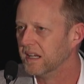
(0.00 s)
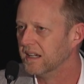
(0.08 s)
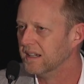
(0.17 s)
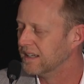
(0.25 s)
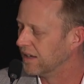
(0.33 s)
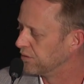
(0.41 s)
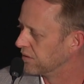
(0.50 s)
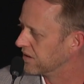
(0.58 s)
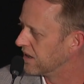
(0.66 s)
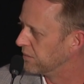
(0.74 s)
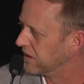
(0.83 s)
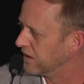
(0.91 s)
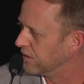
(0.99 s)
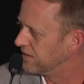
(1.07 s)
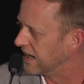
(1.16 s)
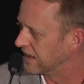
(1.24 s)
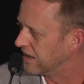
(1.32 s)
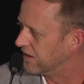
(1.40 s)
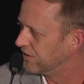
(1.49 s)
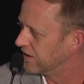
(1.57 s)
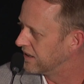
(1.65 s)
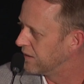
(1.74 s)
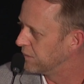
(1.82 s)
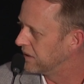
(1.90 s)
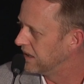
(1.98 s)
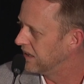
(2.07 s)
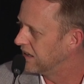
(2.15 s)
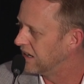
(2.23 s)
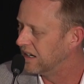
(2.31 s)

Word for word: an industrial company to a technology company.